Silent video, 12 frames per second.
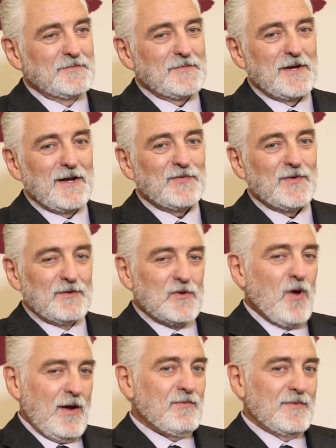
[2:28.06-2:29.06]
And I said,
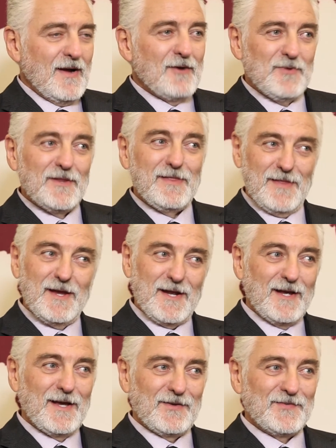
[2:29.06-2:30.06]
no, I really think it
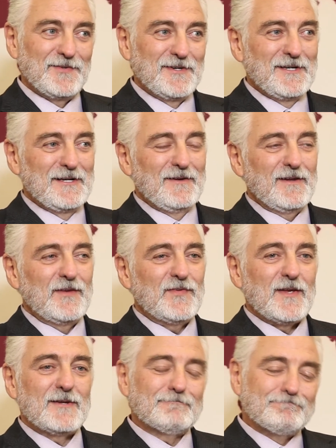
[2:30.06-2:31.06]
is. And he
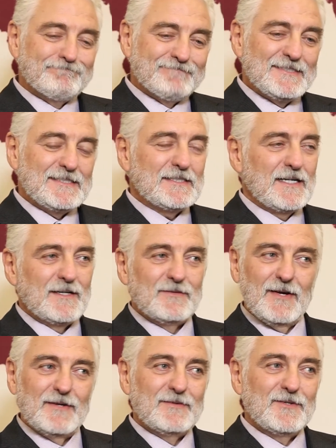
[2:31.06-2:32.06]
said,
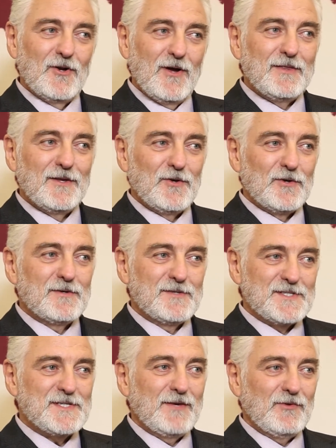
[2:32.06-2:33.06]
I think you're
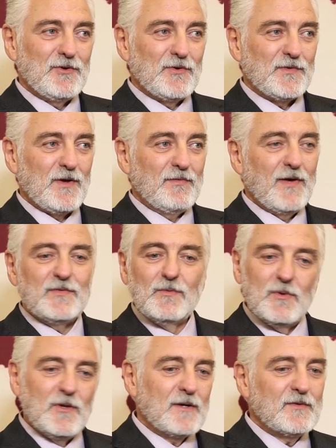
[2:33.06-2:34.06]
deceiving yourself. I said,
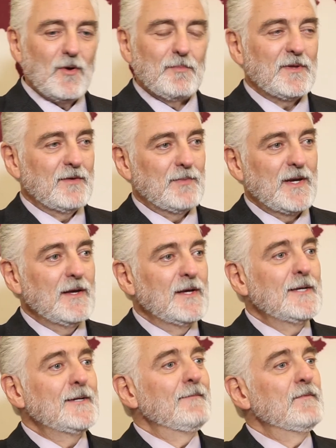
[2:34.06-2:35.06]
well, look, don't believe me.
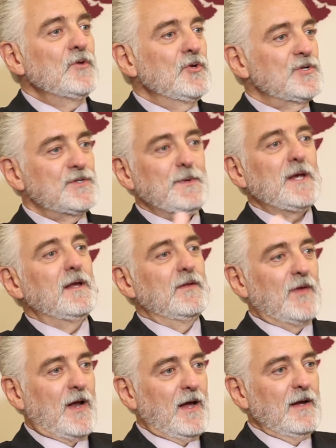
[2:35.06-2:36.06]
You're speaking
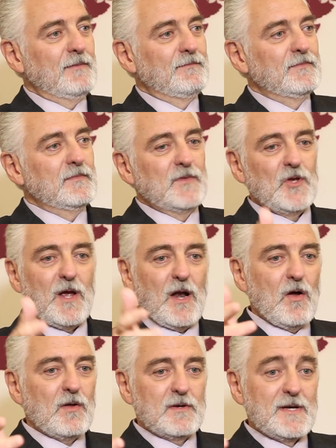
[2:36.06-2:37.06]
today. You
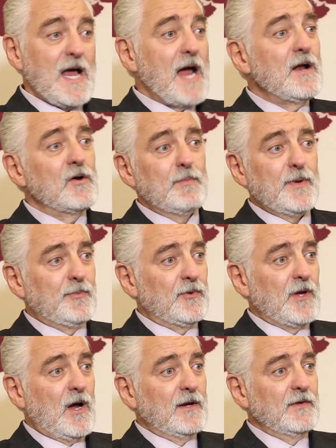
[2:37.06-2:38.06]
got 900 people
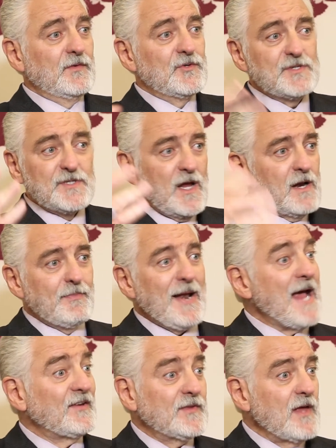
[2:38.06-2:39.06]
in the audience. Just stand up and
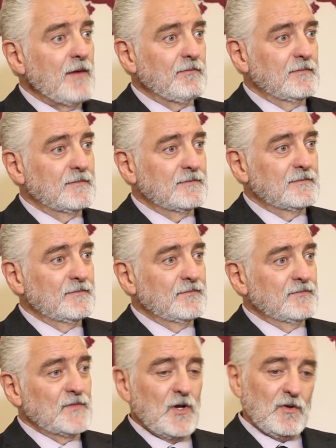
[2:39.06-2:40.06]
ask them.
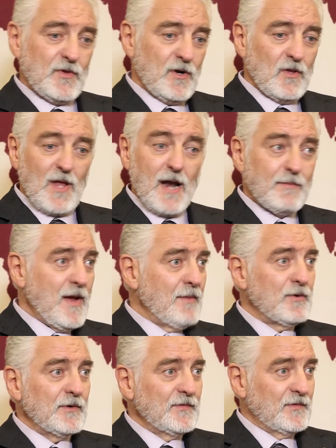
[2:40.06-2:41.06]
There are a lot of
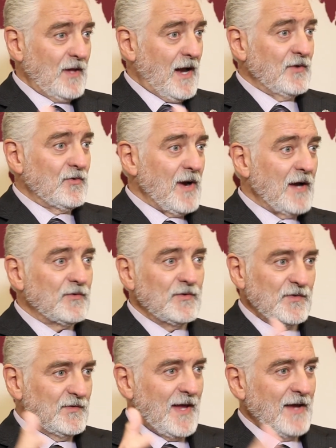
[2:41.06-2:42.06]
members, a lot of directors,
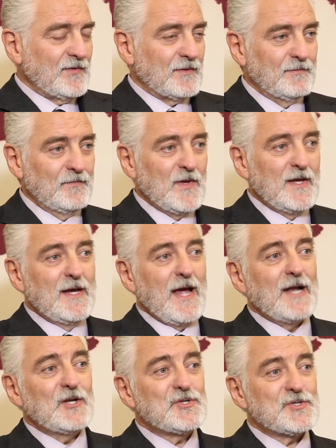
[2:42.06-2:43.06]
just ask them.
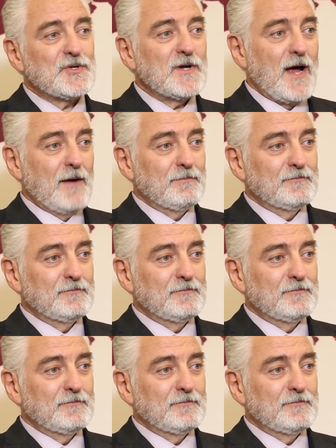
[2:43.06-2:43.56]
And he stood up